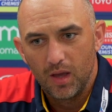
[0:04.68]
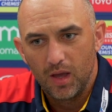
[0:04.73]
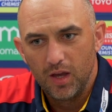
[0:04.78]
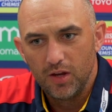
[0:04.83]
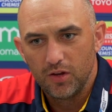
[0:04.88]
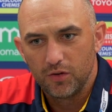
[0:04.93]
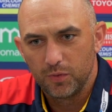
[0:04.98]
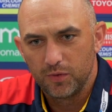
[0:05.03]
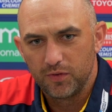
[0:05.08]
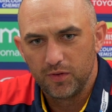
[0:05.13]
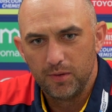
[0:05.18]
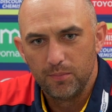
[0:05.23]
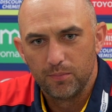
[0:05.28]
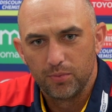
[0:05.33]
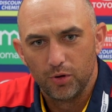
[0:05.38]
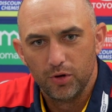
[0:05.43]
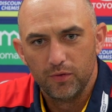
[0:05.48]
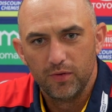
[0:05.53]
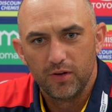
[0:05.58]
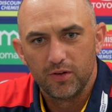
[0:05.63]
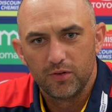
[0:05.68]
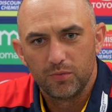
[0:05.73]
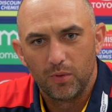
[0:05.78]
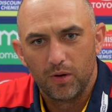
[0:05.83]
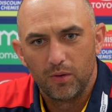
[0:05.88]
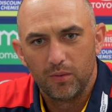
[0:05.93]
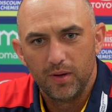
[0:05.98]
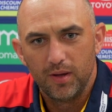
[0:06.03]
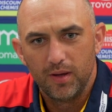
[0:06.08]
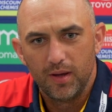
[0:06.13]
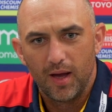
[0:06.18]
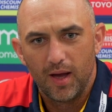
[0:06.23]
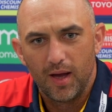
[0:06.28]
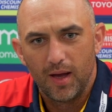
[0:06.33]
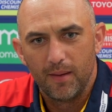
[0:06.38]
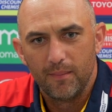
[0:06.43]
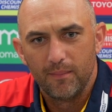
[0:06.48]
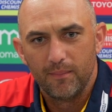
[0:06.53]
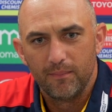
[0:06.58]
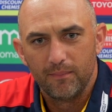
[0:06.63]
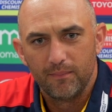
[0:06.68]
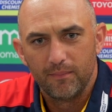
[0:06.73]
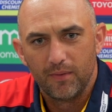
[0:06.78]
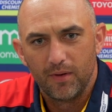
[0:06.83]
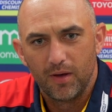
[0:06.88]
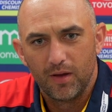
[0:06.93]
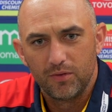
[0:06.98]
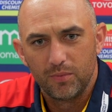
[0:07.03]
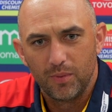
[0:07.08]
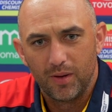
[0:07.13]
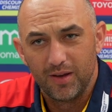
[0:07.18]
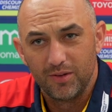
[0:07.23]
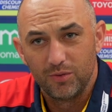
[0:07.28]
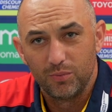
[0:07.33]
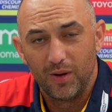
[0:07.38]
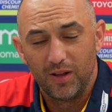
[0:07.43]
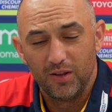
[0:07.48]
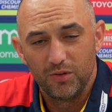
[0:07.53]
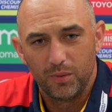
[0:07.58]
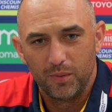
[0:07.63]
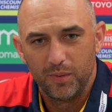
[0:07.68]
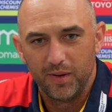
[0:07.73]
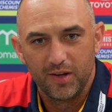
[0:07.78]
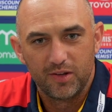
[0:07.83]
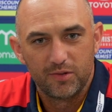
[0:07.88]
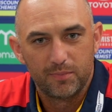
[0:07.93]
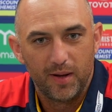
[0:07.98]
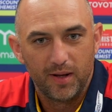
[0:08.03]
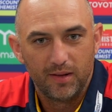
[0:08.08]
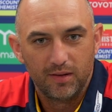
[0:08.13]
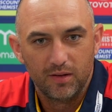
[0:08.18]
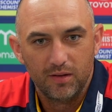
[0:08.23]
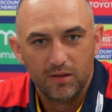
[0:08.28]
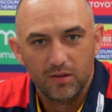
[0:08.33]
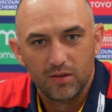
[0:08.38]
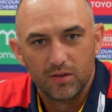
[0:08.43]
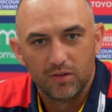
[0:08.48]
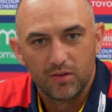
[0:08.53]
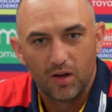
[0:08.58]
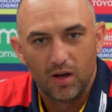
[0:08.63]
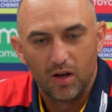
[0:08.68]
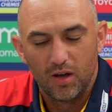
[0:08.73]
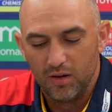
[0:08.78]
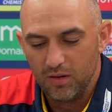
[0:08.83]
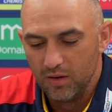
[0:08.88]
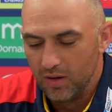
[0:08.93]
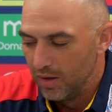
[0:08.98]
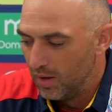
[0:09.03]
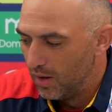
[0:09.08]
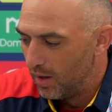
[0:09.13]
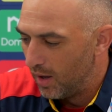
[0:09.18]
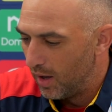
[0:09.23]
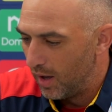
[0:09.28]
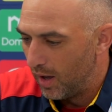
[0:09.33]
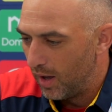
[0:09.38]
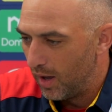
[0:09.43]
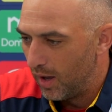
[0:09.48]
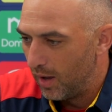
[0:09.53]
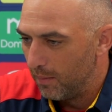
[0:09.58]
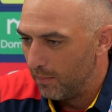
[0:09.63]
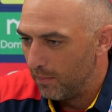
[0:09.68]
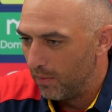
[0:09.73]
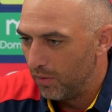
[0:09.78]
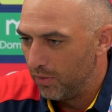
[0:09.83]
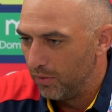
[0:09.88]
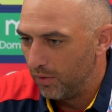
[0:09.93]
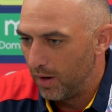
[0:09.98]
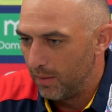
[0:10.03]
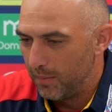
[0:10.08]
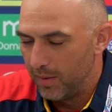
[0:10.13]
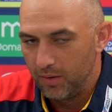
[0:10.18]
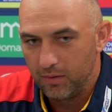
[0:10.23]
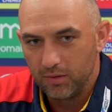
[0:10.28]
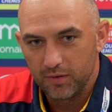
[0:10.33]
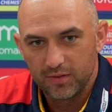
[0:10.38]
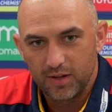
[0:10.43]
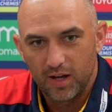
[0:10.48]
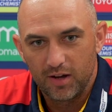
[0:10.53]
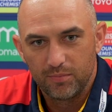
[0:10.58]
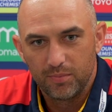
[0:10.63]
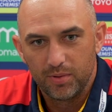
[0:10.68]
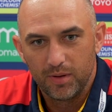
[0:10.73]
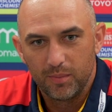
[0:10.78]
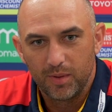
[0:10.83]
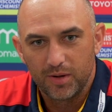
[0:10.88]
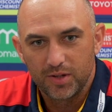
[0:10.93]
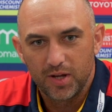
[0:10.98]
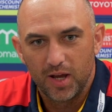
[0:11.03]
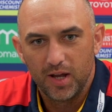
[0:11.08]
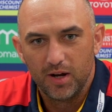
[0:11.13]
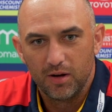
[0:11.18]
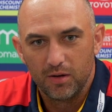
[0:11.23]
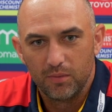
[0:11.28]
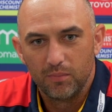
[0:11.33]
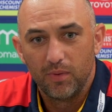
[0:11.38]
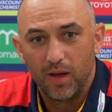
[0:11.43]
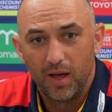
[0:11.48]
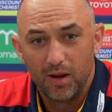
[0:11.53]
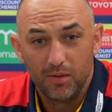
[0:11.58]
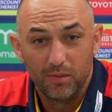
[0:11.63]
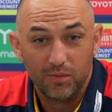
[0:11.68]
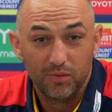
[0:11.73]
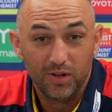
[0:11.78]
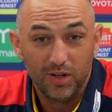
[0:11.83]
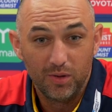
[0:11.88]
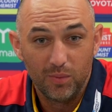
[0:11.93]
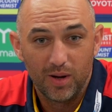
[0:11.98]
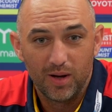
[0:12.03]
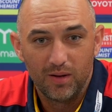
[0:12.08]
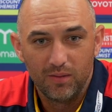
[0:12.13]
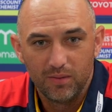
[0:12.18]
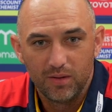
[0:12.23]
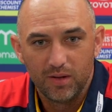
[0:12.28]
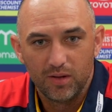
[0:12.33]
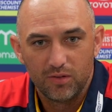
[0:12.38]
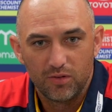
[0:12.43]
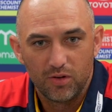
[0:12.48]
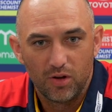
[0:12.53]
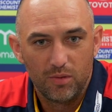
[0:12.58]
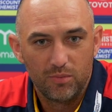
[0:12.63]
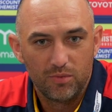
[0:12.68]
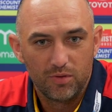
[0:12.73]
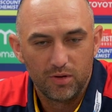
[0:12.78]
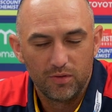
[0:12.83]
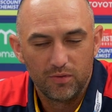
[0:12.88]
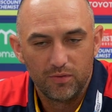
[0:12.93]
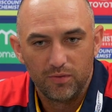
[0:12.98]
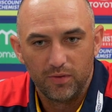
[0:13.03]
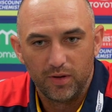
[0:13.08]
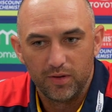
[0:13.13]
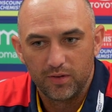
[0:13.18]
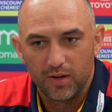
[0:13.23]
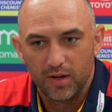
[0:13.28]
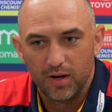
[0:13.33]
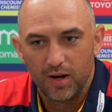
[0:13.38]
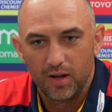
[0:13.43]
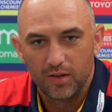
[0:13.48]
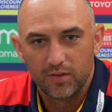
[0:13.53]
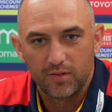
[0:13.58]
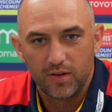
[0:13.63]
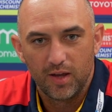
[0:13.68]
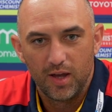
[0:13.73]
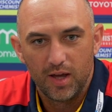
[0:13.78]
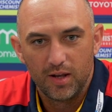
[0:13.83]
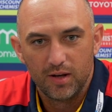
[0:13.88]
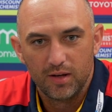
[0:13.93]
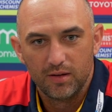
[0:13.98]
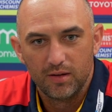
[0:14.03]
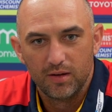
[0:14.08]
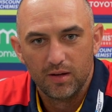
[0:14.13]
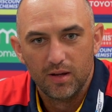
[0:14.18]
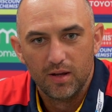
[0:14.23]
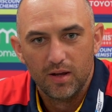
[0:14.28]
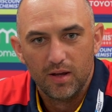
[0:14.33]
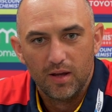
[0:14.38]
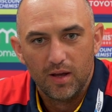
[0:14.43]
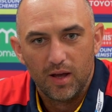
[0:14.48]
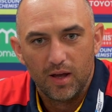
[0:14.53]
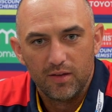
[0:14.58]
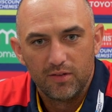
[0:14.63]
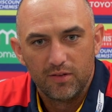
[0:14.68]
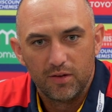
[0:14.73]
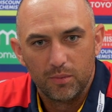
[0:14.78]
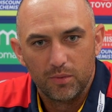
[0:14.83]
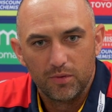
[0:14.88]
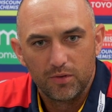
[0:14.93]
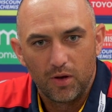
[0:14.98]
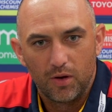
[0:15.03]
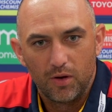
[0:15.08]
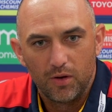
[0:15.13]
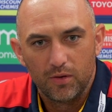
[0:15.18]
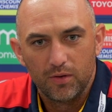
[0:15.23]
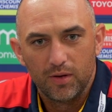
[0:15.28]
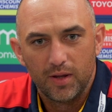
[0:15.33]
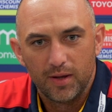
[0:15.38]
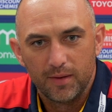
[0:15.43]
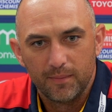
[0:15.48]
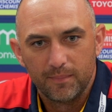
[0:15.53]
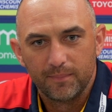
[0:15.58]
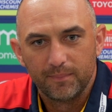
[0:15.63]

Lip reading: He just wasn't improving as what we as well as what we expected. So I thought our medical staff pretty much handled it really well in terms of let's get another scan and see what was going on there.